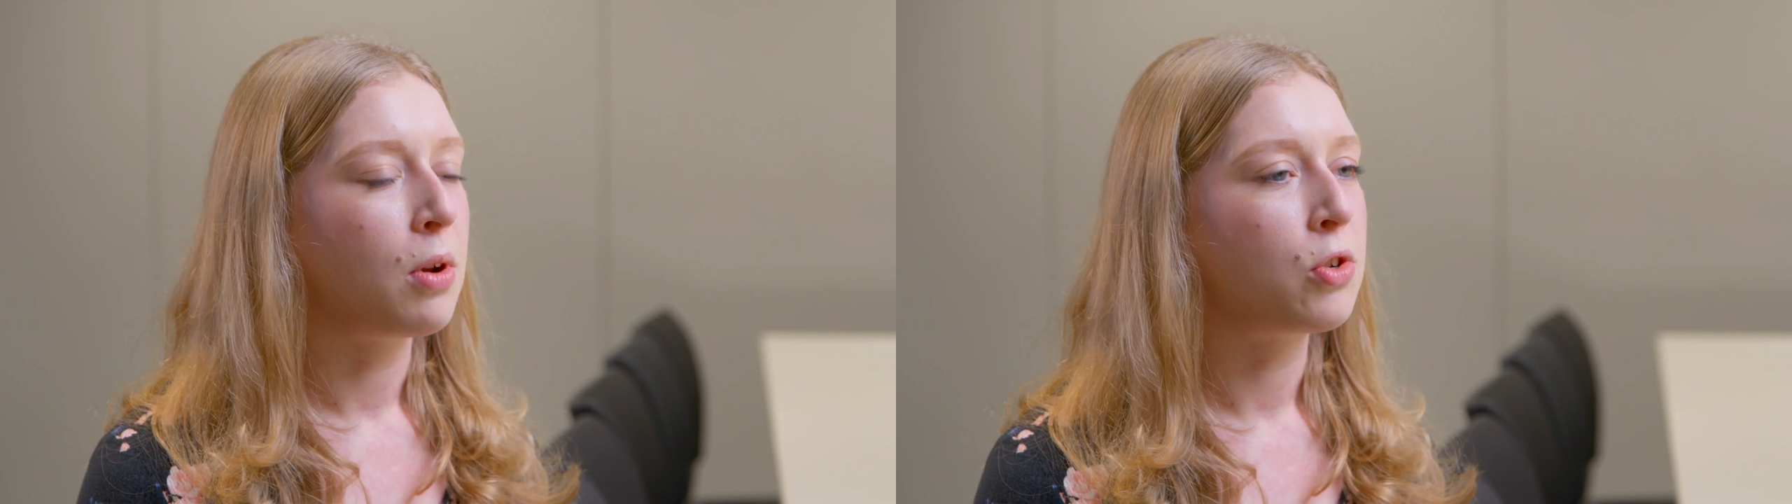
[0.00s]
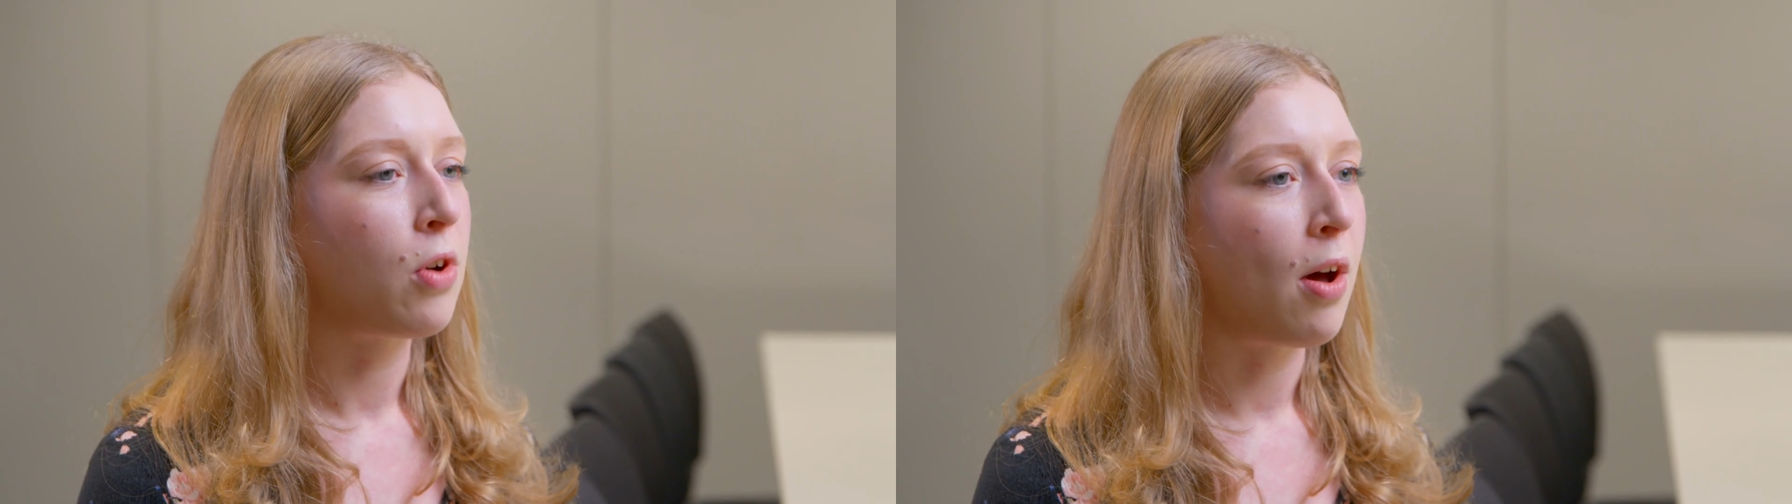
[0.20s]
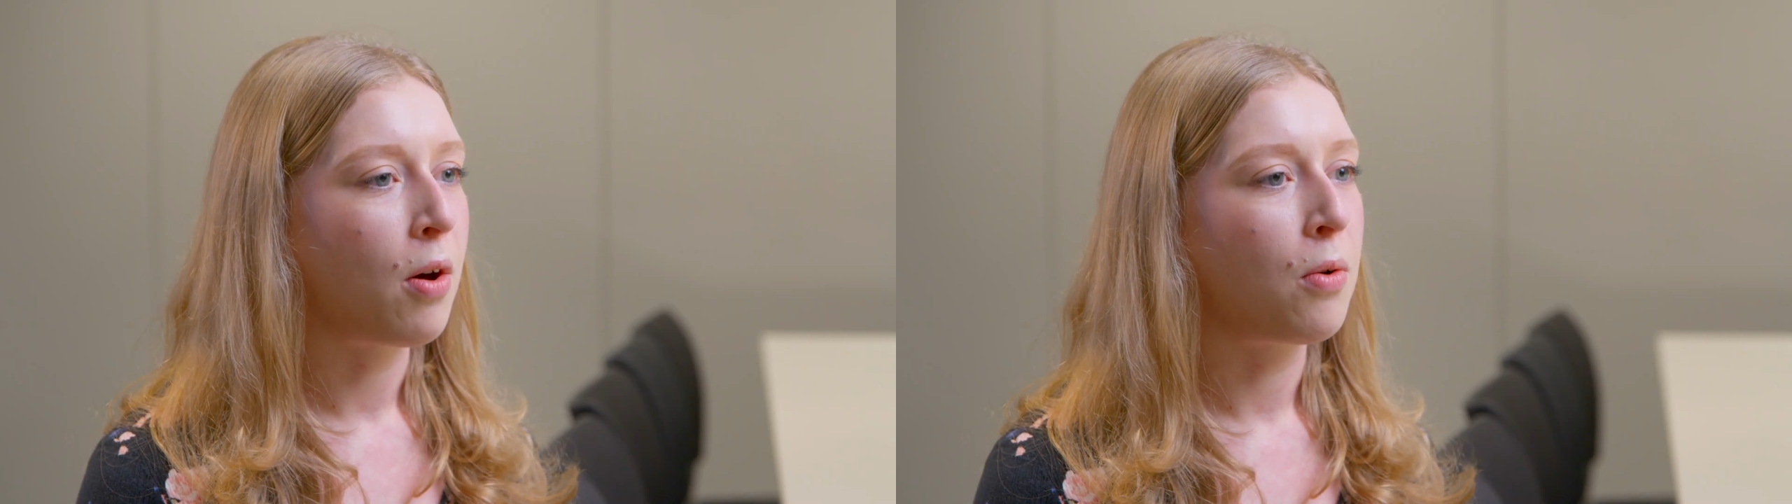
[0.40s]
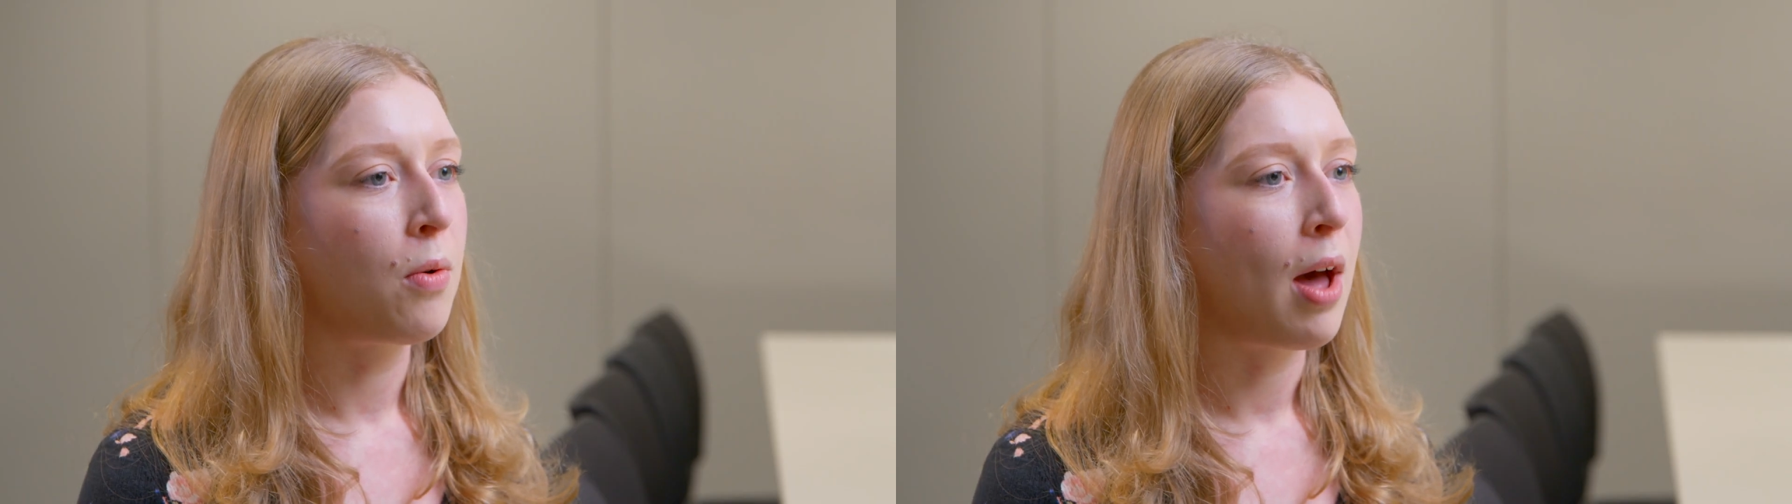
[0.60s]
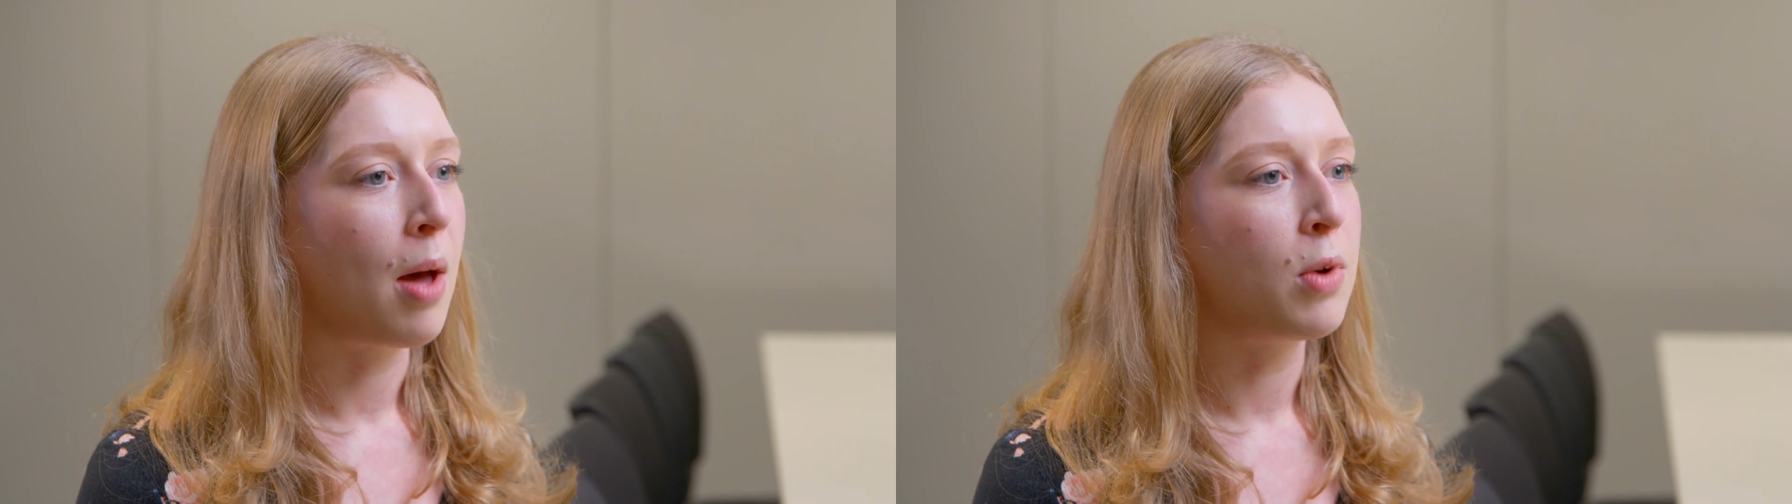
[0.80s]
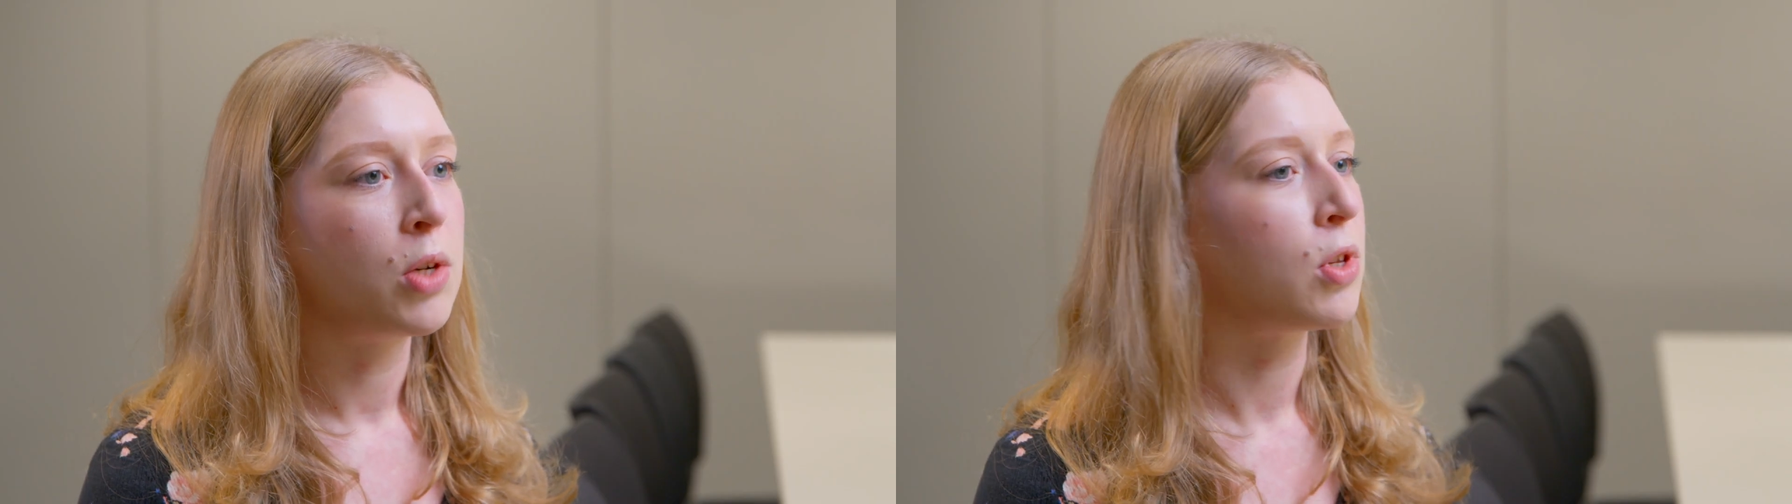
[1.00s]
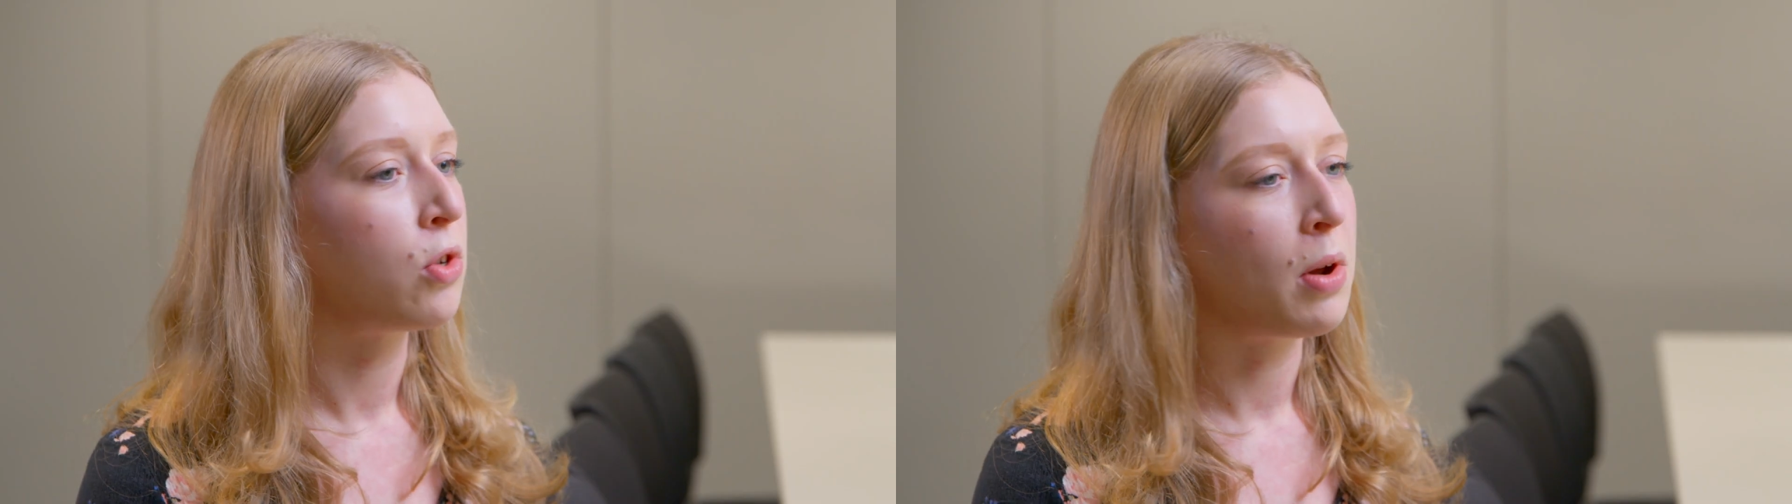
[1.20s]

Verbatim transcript: on a trial um, which was